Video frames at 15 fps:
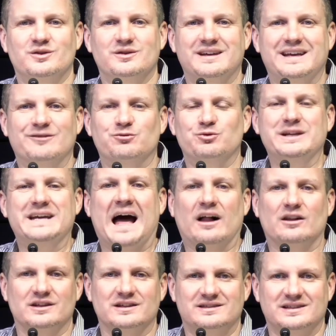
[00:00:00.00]

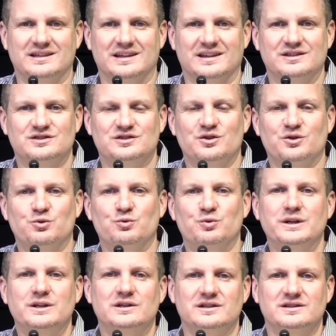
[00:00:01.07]
reality, this
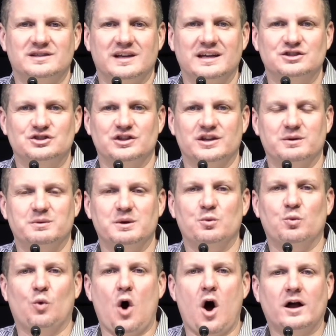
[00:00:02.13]
realization, that we
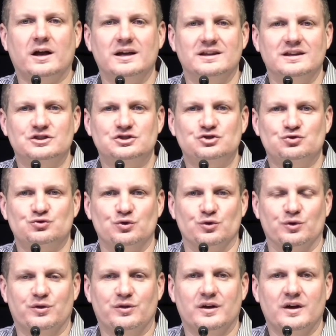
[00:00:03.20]
walk in this
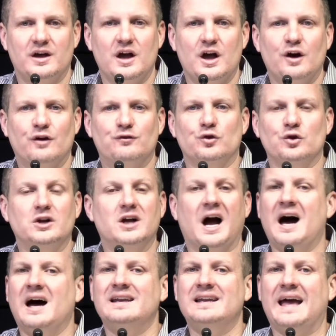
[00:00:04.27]
truth. For
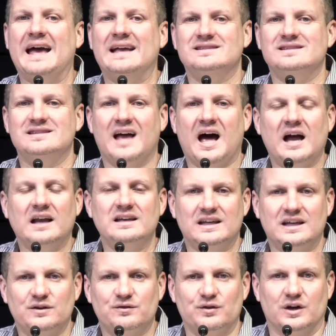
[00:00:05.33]
God has not
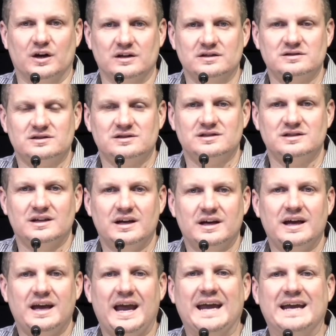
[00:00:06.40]
given us
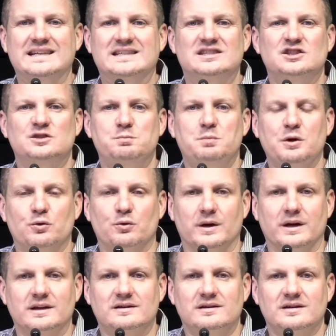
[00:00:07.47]
a
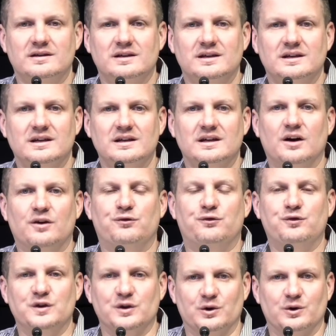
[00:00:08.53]
spirit of
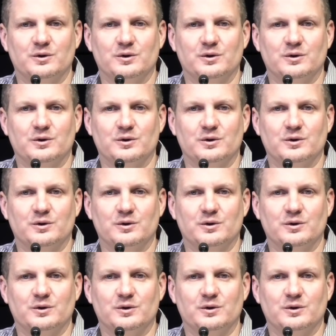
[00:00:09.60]
fear.